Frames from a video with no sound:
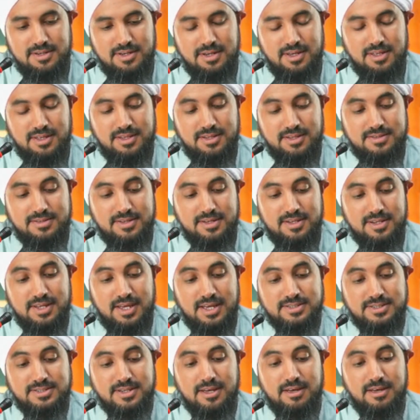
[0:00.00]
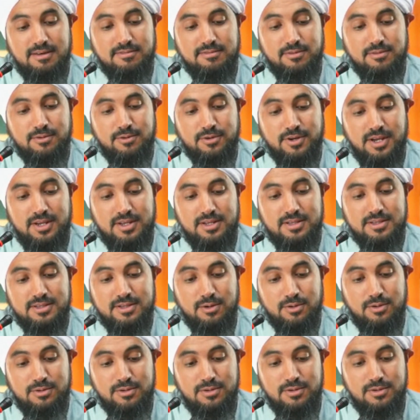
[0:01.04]
And he said, as I have already
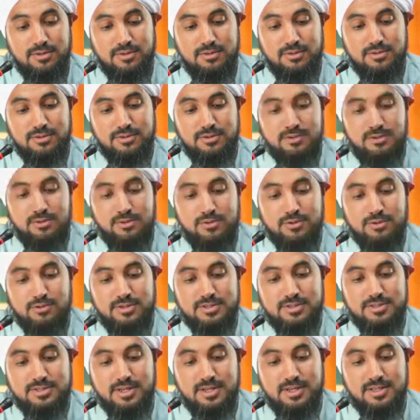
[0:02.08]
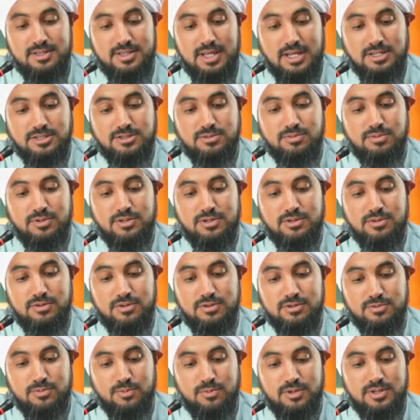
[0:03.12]
told you, due to his attachment to
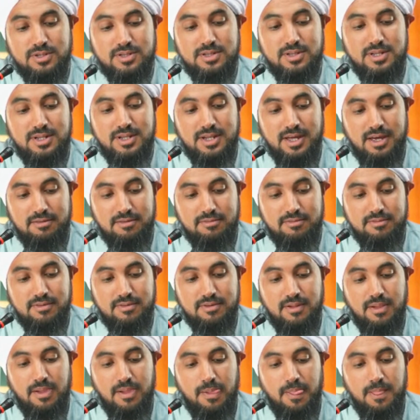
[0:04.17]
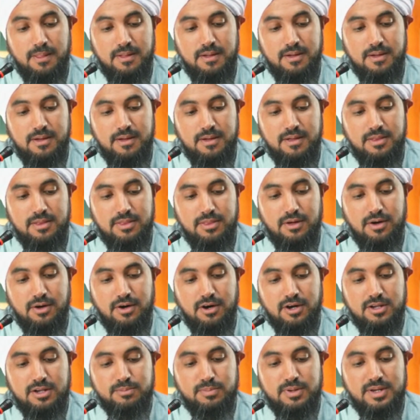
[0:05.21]
this worldly life, the
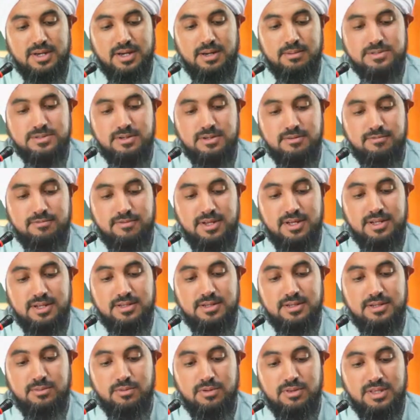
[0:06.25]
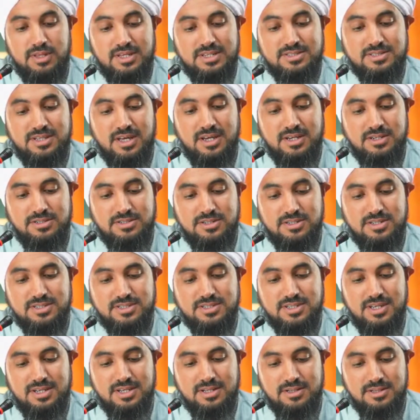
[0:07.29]
heart becomes afflicted with these dangerous
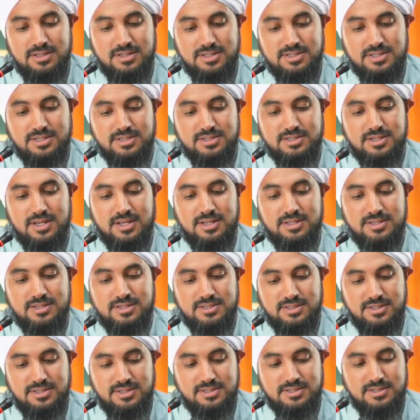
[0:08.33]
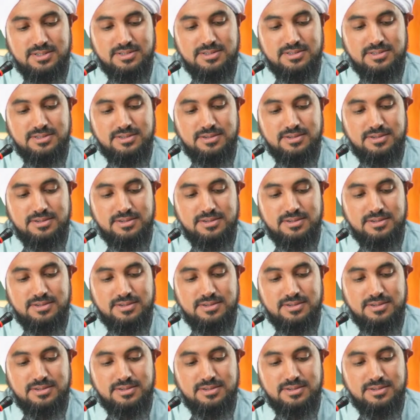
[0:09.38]
illnesses and diseases.